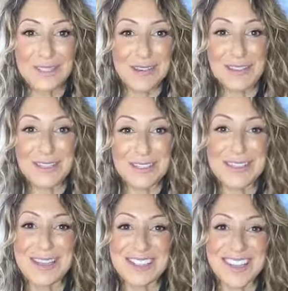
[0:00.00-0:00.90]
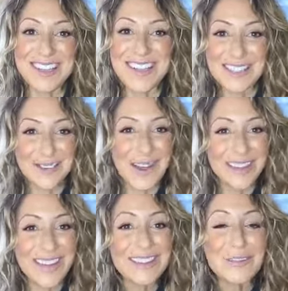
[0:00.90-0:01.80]
statistically it's around
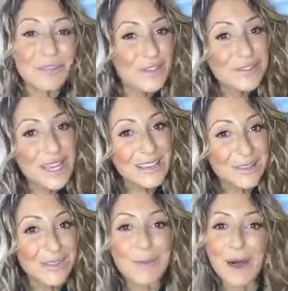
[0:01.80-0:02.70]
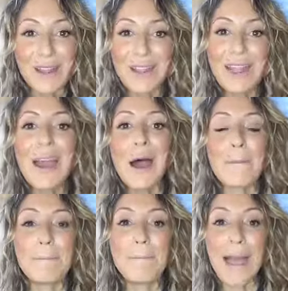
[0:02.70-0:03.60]
like the 15th of the month,
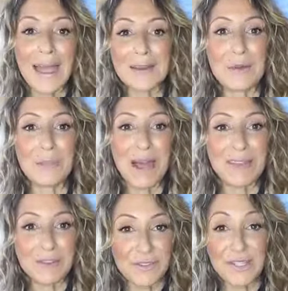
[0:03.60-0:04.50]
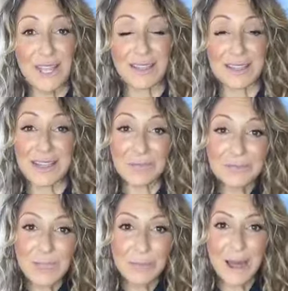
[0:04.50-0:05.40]
and by the 15th and
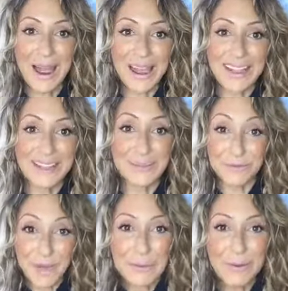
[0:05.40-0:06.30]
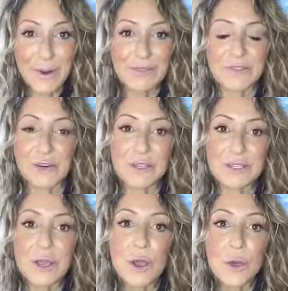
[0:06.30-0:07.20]
definitely by February 1st,
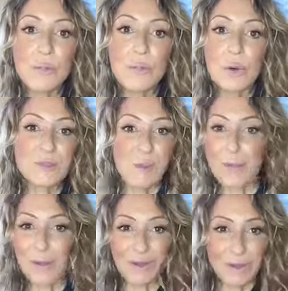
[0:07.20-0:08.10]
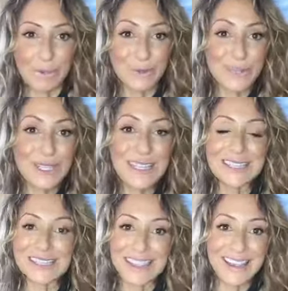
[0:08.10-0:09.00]
most people have
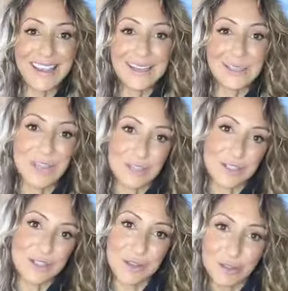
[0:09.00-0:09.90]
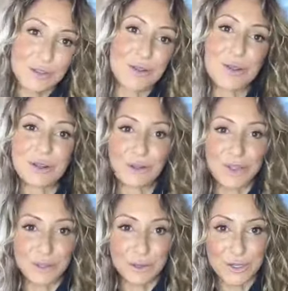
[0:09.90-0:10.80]
completely ditched their New Year's
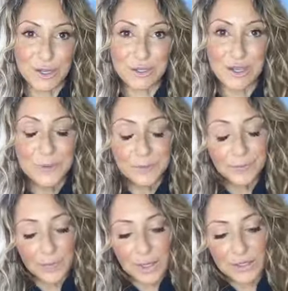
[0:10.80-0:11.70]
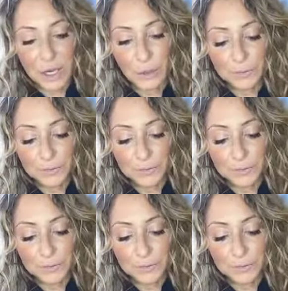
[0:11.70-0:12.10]
resolutions. So